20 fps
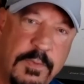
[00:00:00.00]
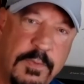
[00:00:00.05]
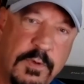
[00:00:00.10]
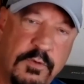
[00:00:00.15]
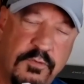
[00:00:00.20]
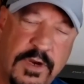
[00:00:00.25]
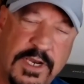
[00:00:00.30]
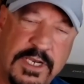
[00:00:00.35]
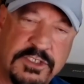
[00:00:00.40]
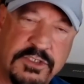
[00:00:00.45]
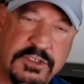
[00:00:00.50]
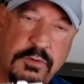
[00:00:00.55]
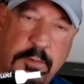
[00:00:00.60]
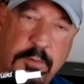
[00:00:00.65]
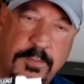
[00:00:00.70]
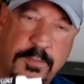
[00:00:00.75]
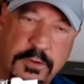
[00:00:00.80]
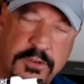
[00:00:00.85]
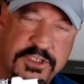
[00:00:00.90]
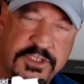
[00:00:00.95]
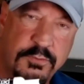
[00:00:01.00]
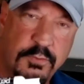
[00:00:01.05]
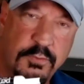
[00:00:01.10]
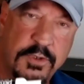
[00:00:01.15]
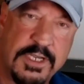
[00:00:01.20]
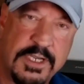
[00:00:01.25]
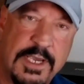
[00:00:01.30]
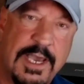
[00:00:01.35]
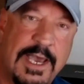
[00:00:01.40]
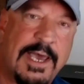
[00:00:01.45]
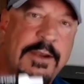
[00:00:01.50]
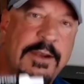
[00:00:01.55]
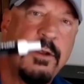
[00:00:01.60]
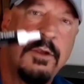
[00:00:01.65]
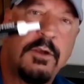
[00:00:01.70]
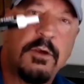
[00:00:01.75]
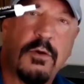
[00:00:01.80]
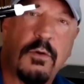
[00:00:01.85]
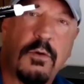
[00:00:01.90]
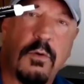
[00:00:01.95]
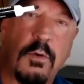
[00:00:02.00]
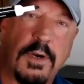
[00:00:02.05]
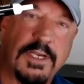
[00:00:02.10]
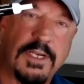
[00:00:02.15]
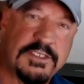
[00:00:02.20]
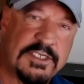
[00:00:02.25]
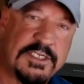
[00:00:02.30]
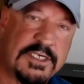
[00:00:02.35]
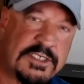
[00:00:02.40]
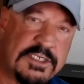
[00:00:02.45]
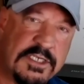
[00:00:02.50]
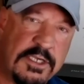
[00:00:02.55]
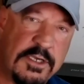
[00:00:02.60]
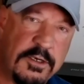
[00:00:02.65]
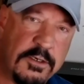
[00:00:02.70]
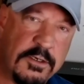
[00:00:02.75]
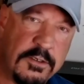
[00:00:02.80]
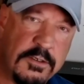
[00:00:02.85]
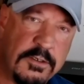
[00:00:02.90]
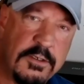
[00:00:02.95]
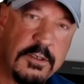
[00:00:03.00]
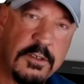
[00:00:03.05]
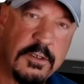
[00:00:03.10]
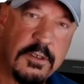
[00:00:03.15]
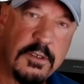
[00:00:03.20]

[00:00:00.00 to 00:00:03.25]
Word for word: credit score person would have got or a 600